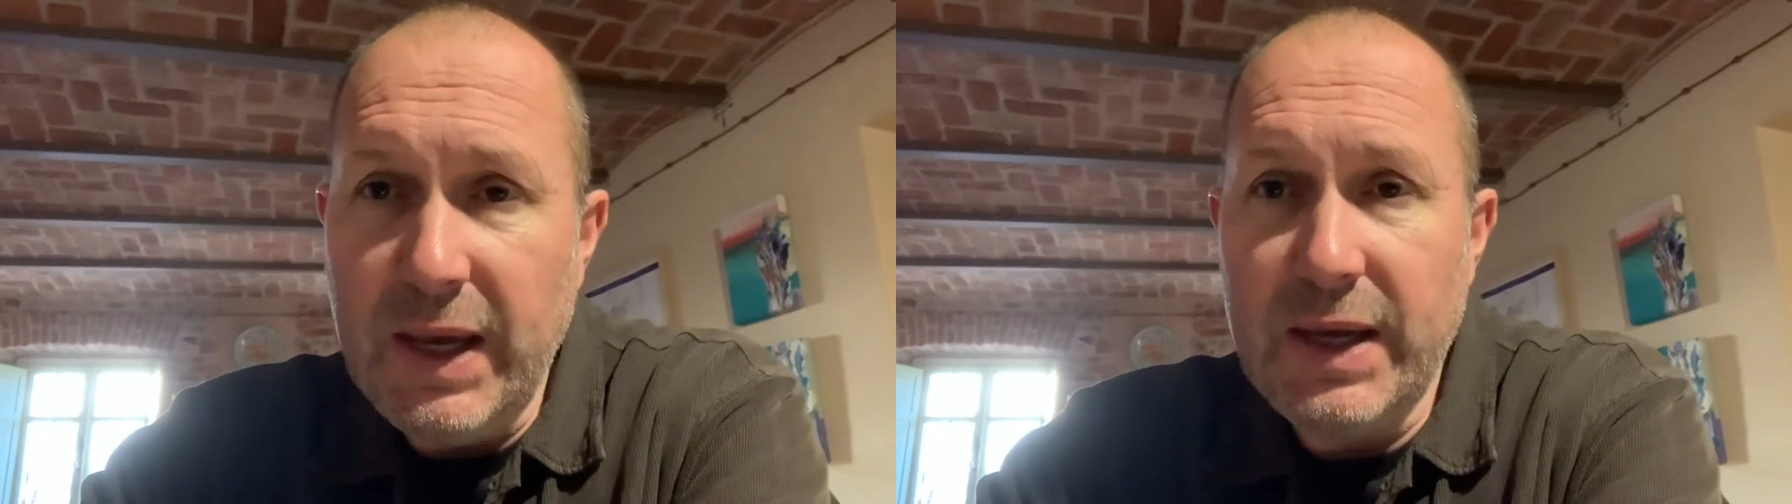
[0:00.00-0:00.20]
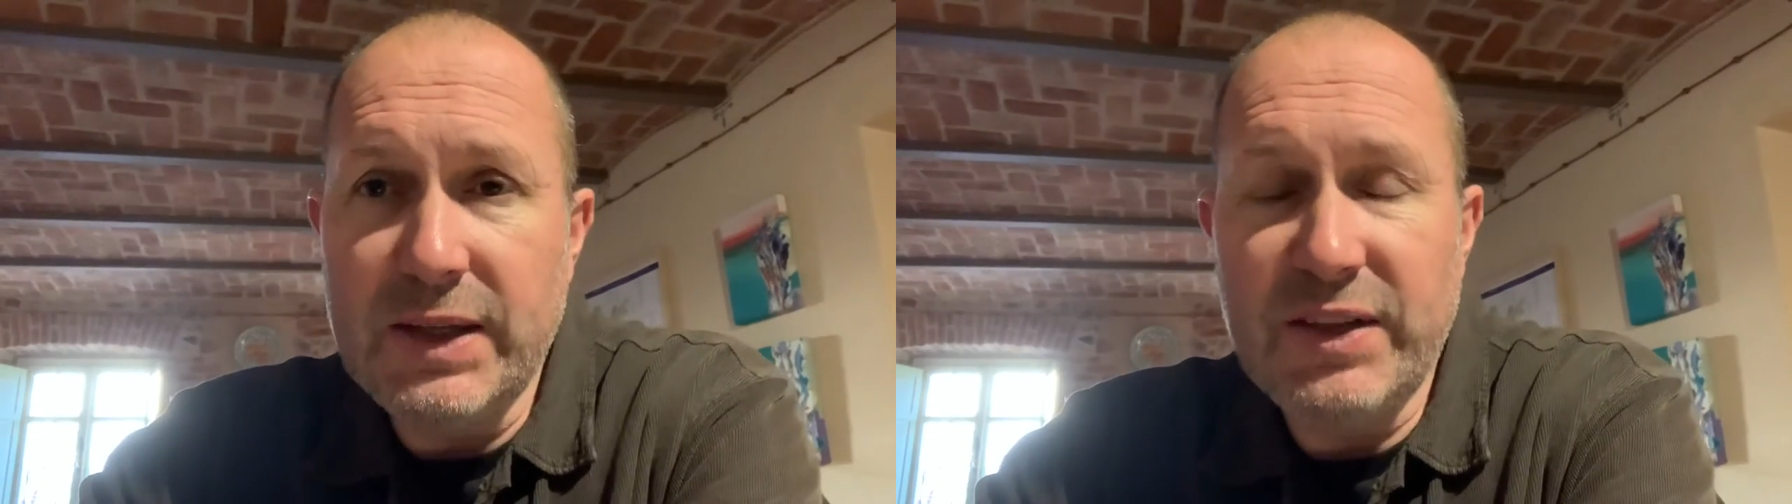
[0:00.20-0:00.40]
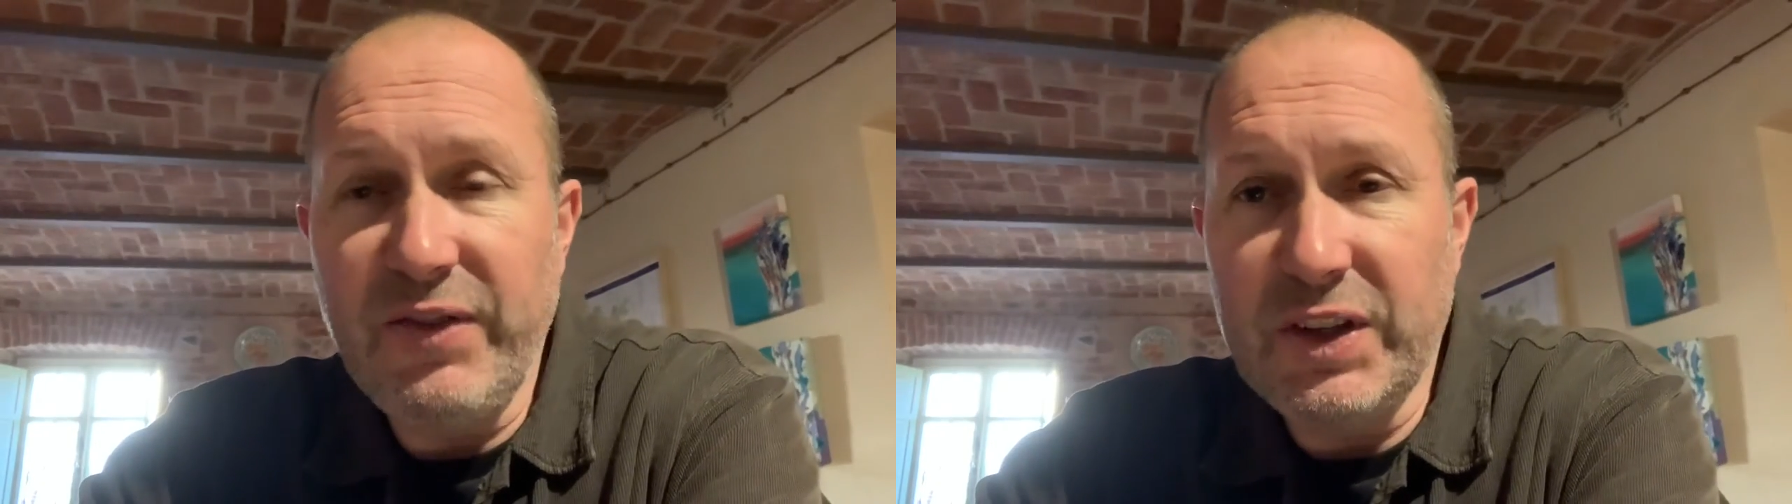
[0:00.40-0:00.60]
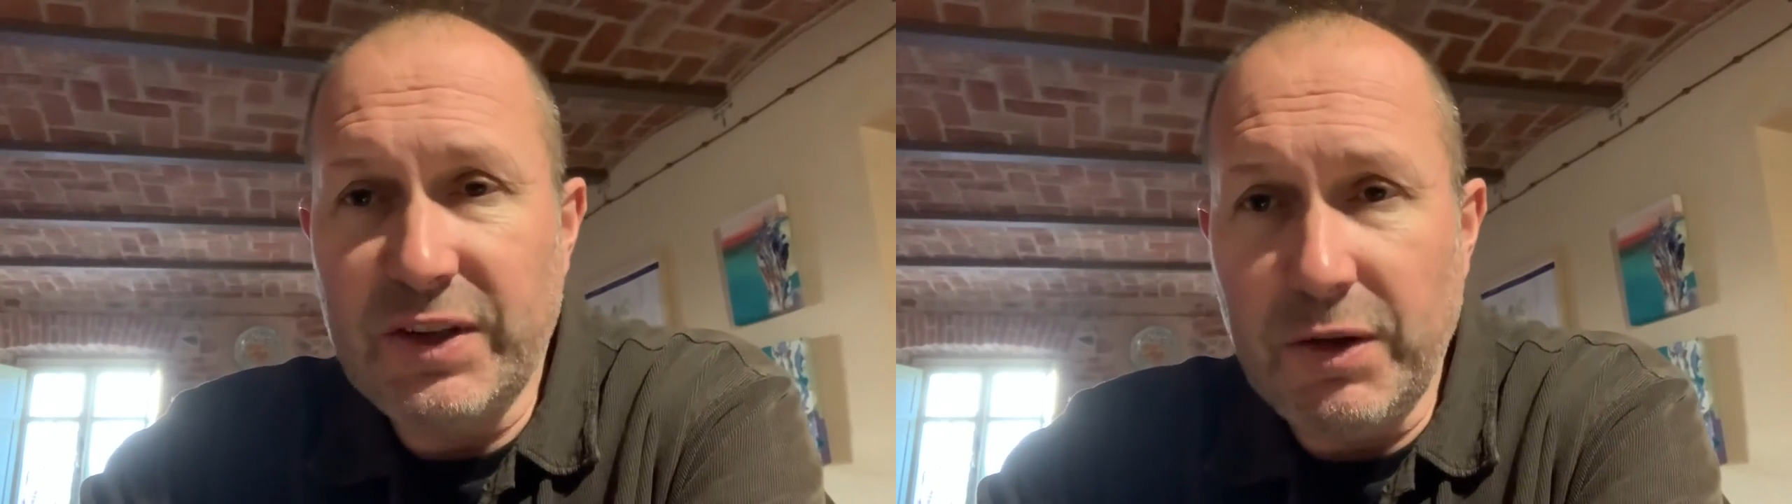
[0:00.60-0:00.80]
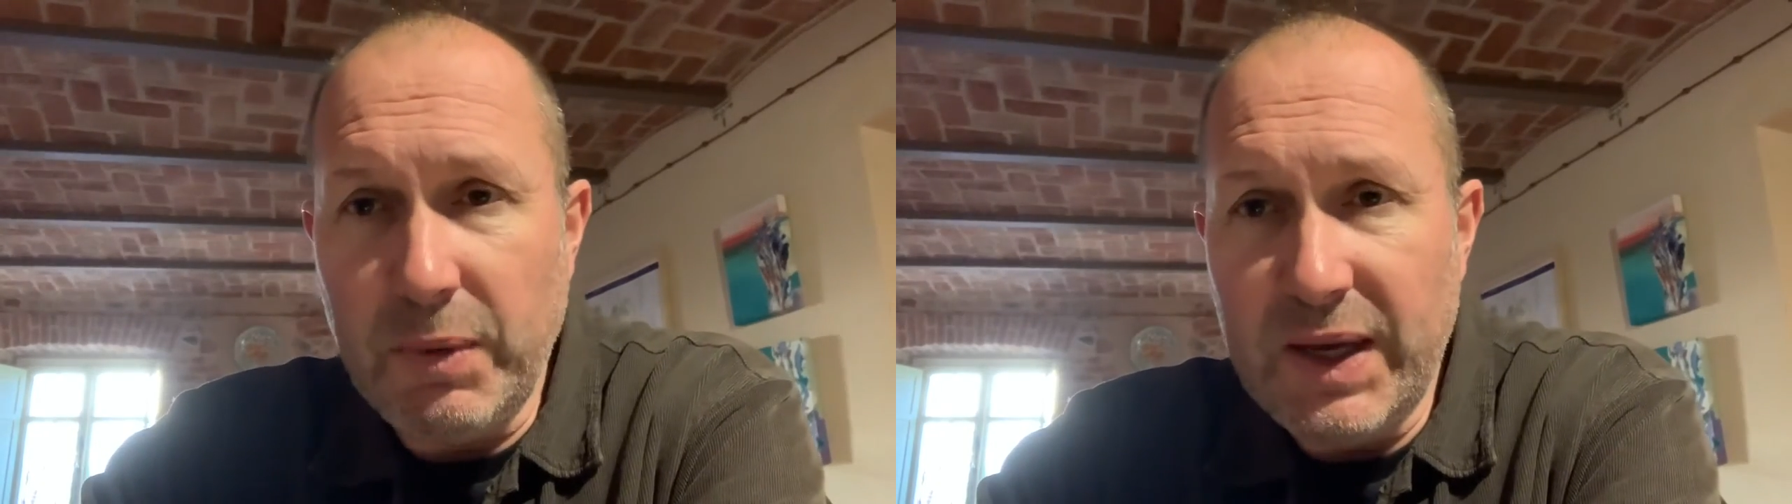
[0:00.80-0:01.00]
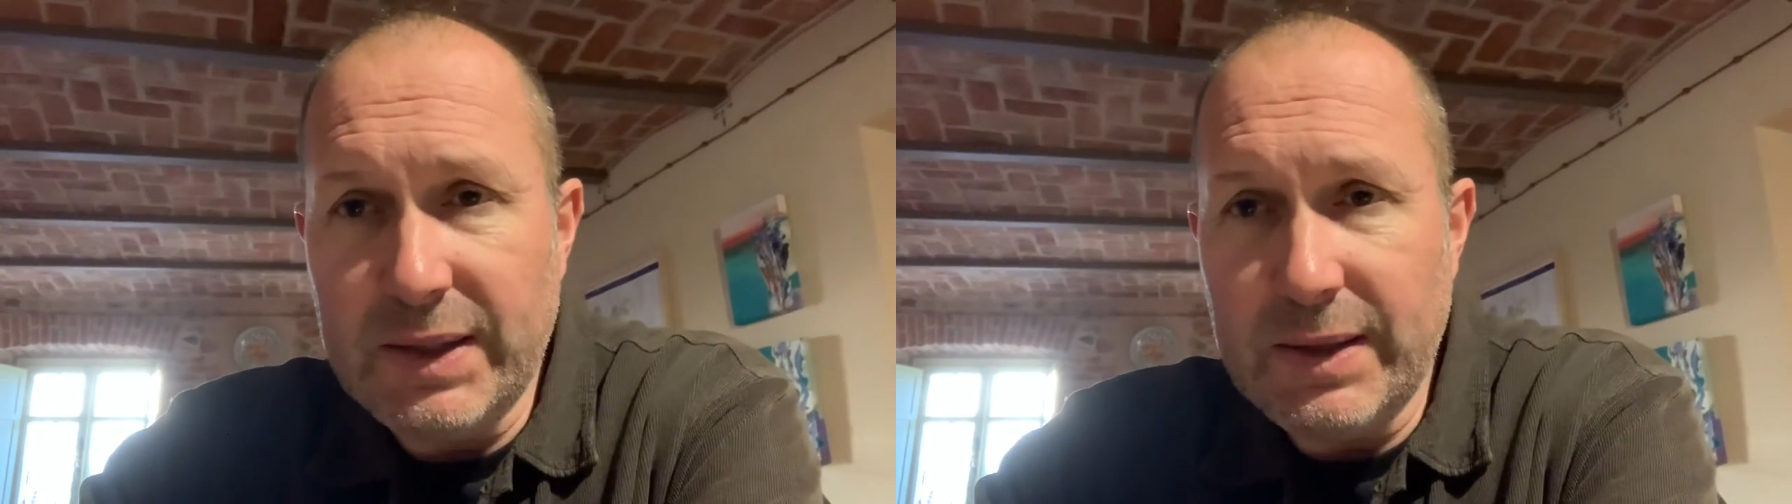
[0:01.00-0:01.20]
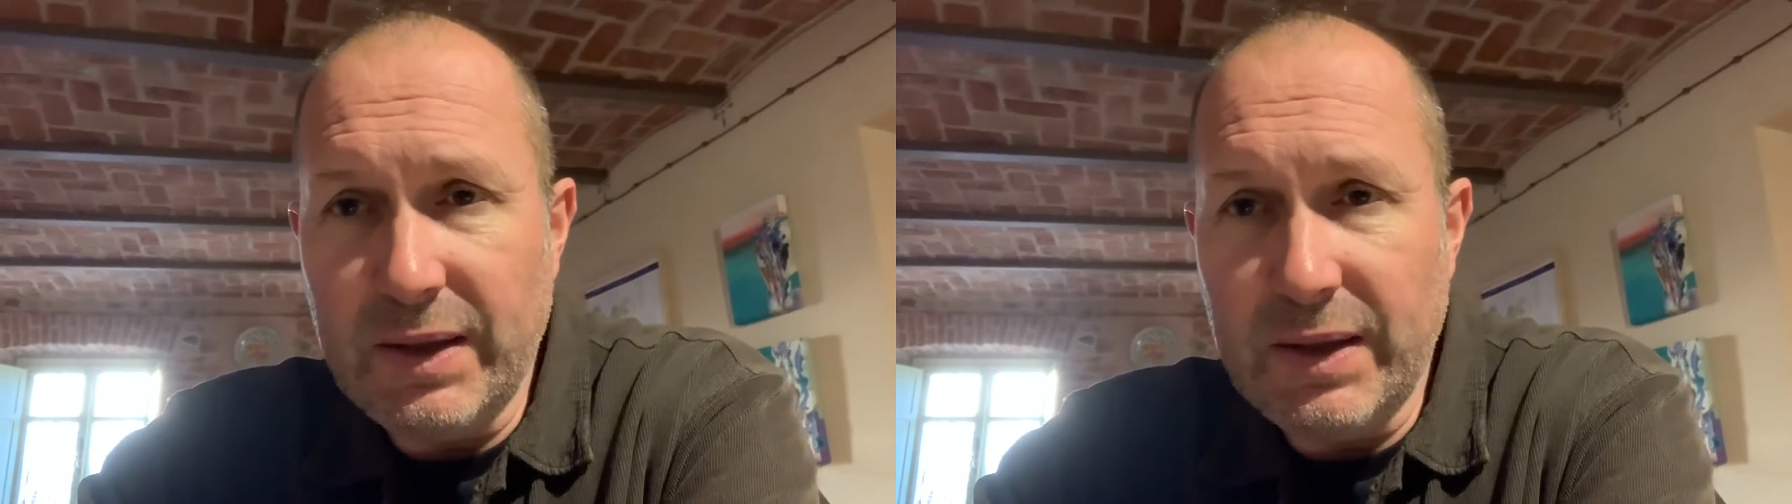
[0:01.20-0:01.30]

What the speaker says: is the first of the reds,